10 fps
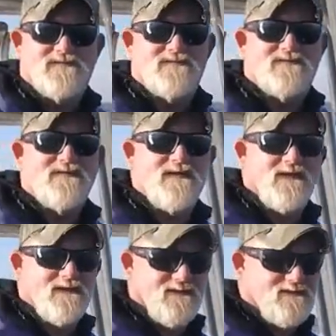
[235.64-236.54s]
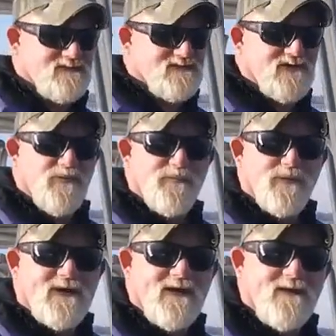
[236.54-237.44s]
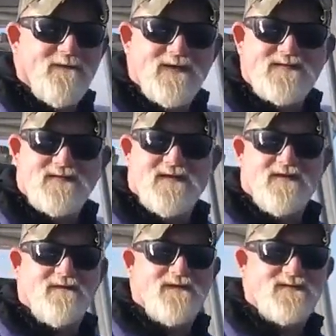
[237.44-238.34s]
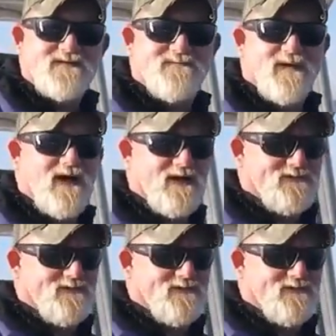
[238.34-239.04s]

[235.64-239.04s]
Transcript: Sitting so precariously on this spot,